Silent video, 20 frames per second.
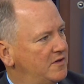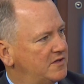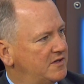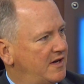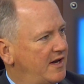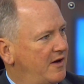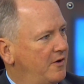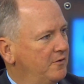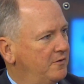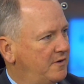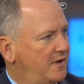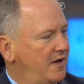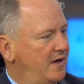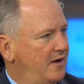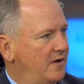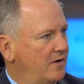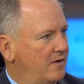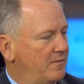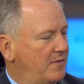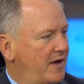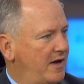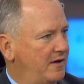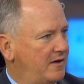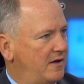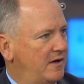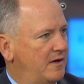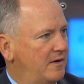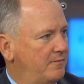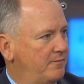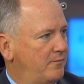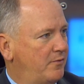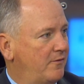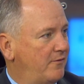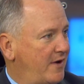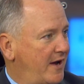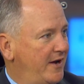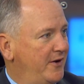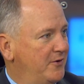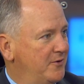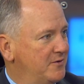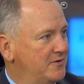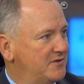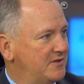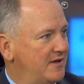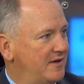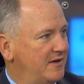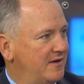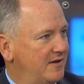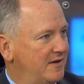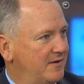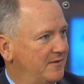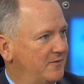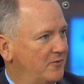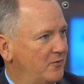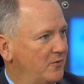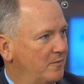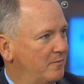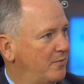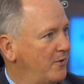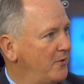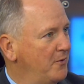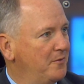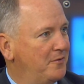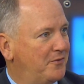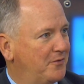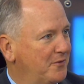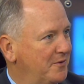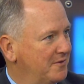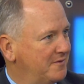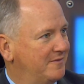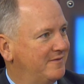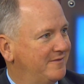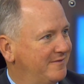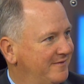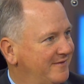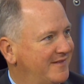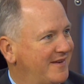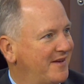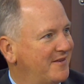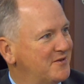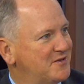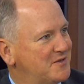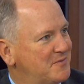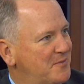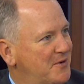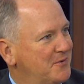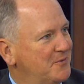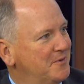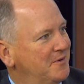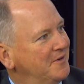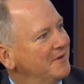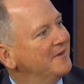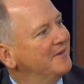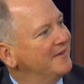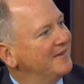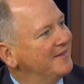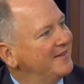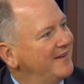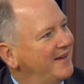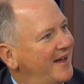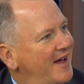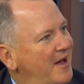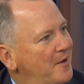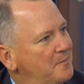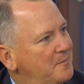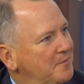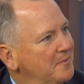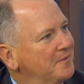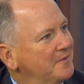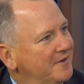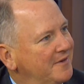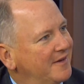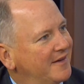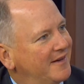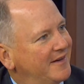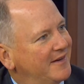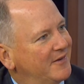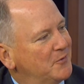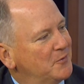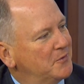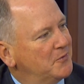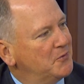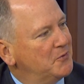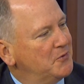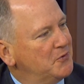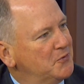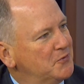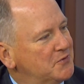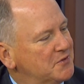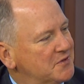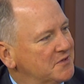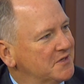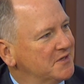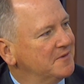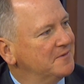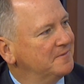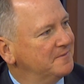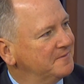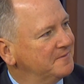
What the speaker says: Is it healthcare providers or both? Or tell us about the app and who uses it.